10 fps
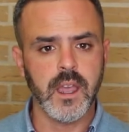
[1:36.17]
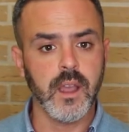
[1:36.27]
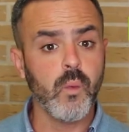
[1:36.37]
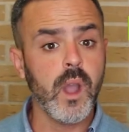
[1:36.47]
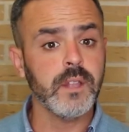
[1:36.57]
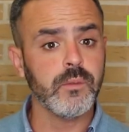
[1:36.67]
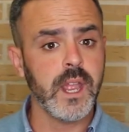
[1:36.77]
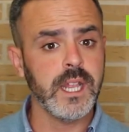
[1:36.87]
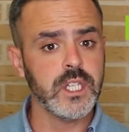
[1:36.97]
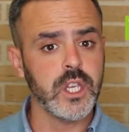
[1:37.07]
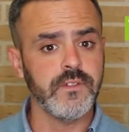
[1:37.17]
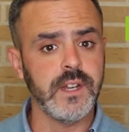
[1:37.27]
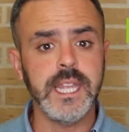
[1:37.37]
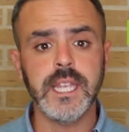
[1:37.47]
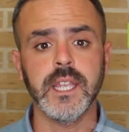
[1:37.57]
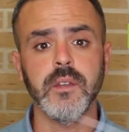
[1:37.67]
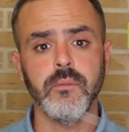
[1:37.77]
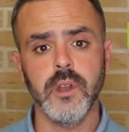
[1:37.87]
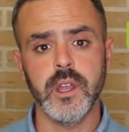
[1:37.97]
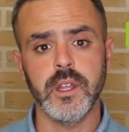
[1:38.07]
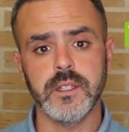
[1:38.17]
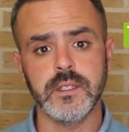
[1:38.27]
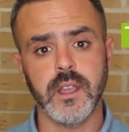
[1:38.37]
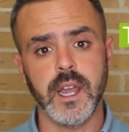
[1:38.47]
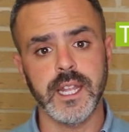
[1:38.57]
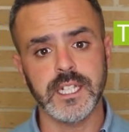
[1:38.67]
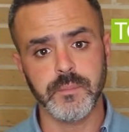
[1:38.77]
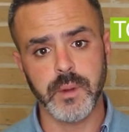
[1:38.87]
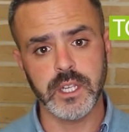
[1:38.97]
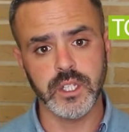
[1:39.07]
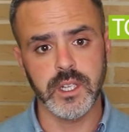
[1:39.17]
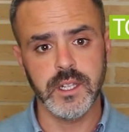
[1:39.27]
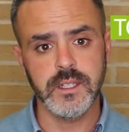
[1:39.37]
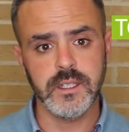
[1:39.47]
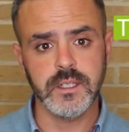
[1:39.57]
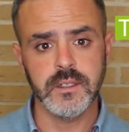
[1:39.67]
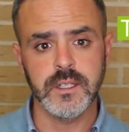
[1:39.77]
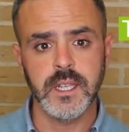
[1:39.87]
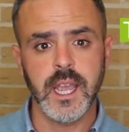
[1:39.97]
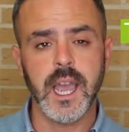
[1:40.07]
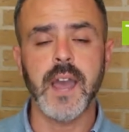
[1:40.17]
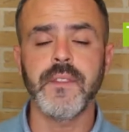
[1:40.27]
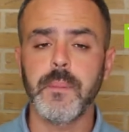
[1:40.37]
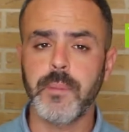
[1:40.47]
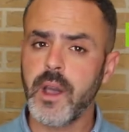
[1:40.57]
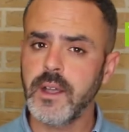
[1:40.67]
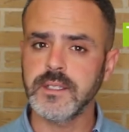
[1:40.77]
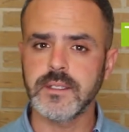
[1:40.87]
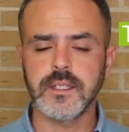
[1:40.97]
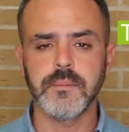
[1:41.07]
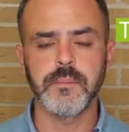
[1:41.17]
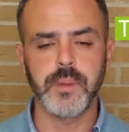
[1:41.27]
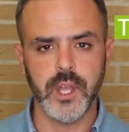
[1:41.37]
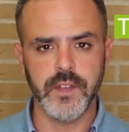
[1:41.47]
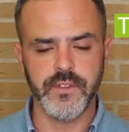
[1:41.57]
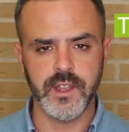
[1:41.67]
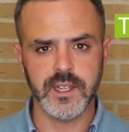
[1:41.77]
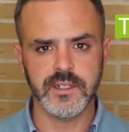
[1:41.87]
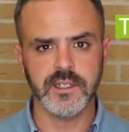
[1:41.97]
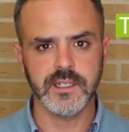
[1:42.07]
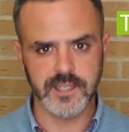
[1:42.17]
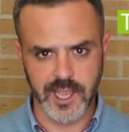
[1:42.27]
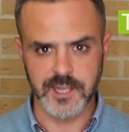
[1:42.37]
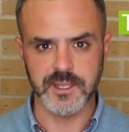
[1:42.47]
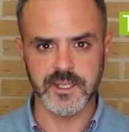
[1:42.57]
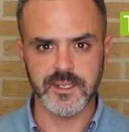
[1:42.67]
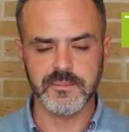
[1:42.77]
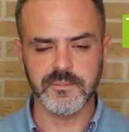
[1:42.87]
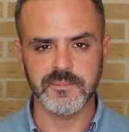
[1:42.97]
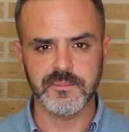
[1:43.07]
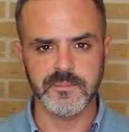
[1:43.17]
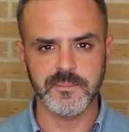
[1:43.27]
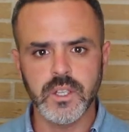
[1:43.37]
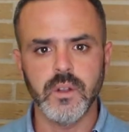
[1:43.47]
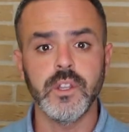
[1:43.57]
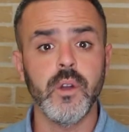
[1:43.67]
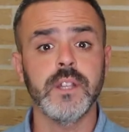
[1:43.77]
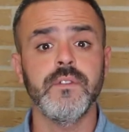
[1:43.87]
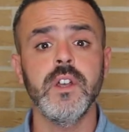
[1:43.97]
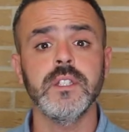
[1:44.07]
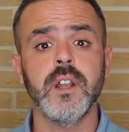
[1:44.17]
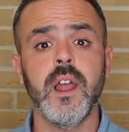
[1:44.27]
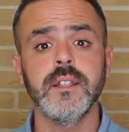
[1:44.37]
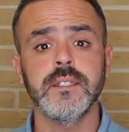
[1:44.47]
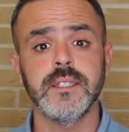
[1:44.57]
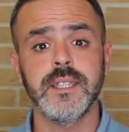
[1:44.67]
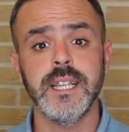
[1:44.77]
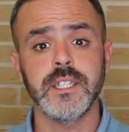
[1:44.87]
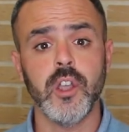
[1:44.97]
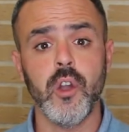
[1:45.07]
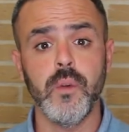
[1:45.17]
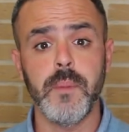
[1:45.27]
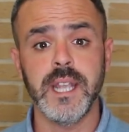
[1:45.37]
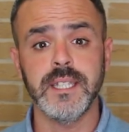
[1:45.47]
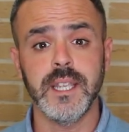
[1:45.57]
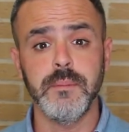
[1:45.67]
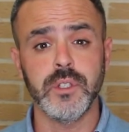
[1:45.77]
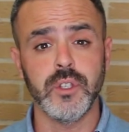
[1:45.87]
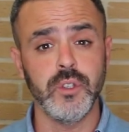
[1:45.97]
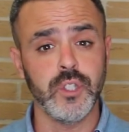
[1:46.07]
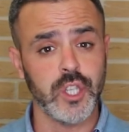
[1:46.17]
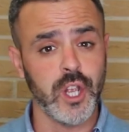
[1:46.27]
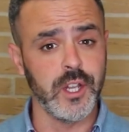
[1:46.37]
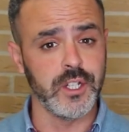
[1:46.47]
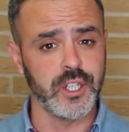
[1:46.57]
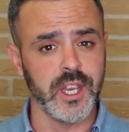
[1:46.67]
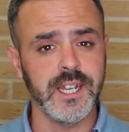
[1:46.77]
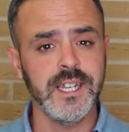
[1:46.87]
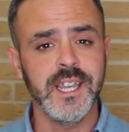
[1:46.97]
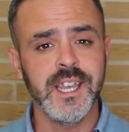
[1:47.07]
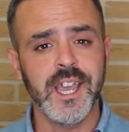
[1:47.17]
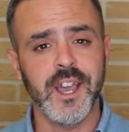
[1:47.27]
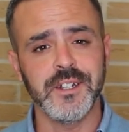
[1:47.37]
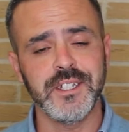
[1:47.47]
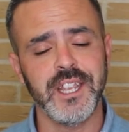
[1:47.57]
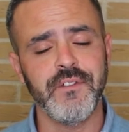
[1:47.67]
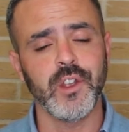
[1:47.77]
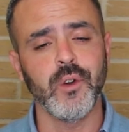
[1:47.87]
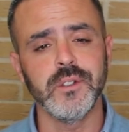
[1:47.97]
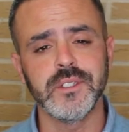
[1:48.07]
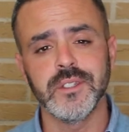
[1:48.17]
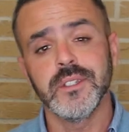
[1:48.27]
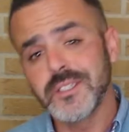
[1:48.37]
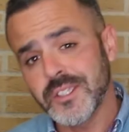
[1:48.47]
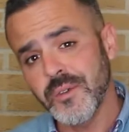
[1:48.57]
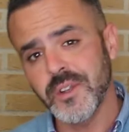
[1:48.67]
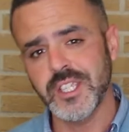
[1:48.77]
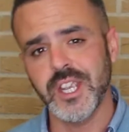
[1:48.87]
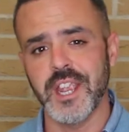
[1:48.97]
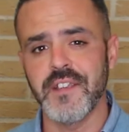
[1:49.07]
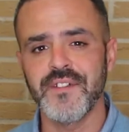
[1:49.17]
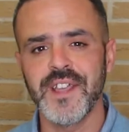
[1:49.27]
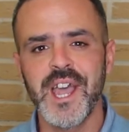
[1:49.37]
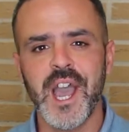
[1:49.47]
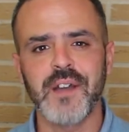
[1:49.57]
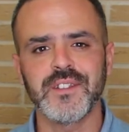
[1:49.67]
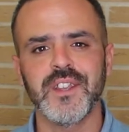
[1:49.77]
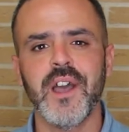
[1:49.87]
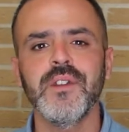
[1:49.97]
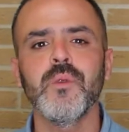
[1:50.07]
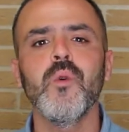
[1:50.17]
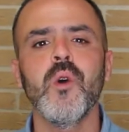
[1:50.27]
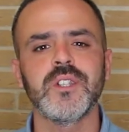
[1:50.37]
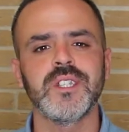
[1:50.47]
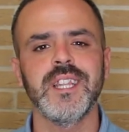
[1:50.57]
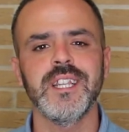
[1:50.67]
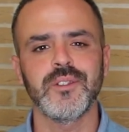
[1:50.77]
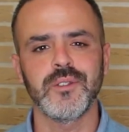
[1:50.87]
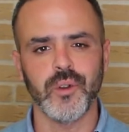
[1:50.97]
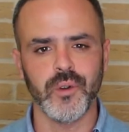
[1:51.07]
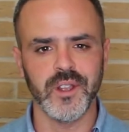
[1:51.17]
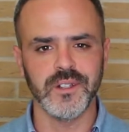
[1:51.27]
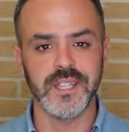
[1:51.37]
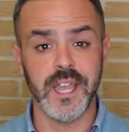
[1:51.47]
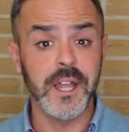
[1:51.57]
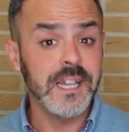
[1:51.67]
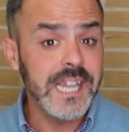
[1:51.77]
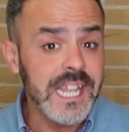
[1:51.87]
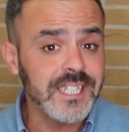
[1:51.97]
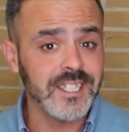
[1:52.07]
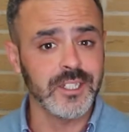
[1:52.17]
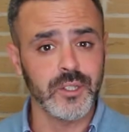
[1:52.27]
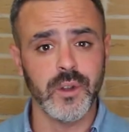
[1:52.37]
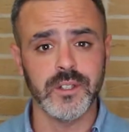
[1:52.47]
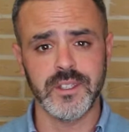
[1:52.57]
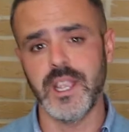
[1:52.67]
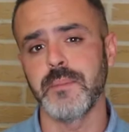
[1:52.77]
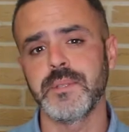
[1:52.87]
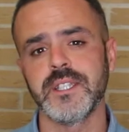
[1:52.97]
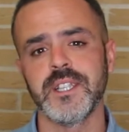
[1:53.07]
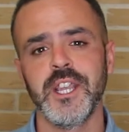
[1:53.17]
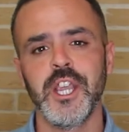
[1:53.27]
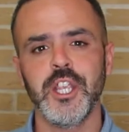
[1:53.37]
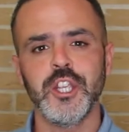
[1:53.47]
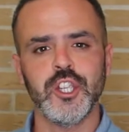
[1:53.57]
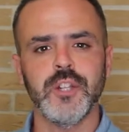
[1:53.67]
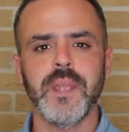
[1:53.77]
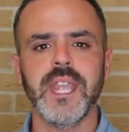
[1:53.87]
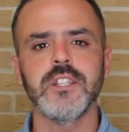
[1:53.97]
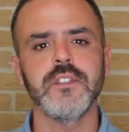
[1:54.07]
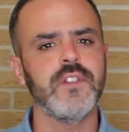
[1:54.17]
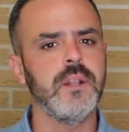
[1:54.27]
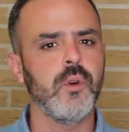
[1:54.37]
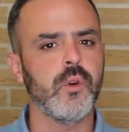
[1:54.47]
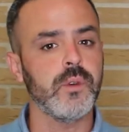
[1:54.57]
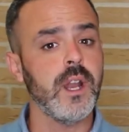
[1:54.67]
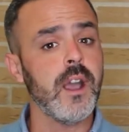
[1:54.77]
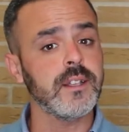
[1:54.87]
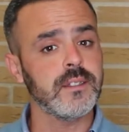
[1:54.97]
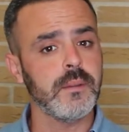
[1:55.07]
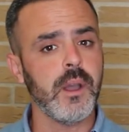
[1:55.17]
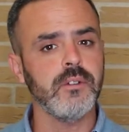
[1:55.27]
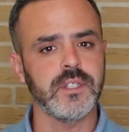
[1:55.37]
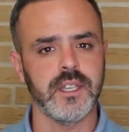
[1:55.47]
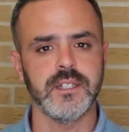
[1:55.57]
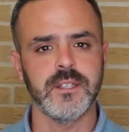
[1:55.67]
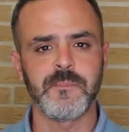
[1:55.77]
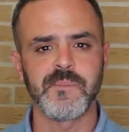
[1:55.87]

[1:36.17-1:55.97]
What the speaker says: a wide range of linking words and expressions, and the past perfect tense. So although at first glance this goal may seem too challenging and difficult to achieve, after having watched this tutorial and listened to our tips, you should begin to feel more relaxed about it.